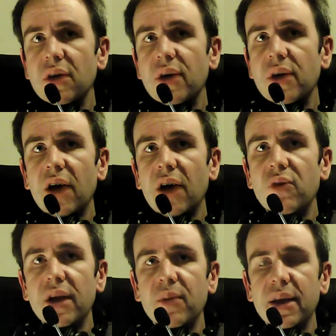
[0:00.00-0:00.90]
yeah, I'd
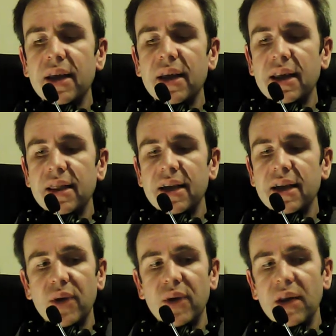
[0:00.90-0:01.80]
recommend getting that
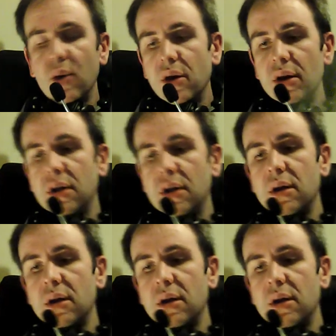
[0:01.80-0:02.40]
to anyone.